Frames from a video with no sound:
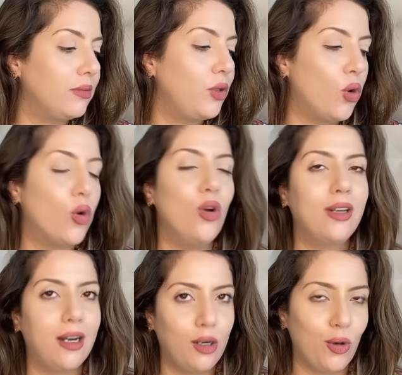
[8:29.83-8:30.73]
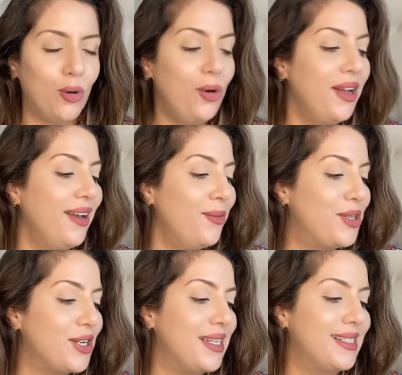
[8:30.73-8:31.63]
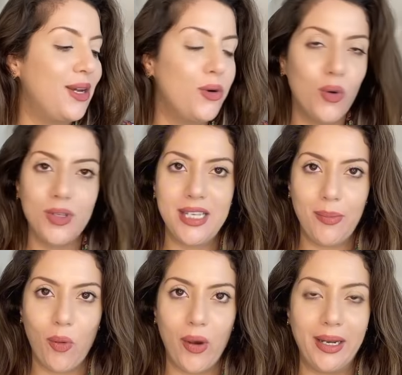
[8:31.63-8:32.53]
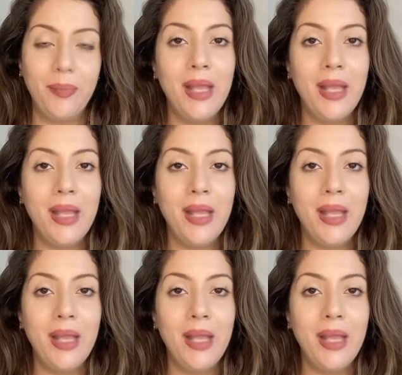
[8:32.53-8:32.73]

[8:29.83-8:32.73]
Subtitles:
Kokol ka glow, which is the rosehip oil.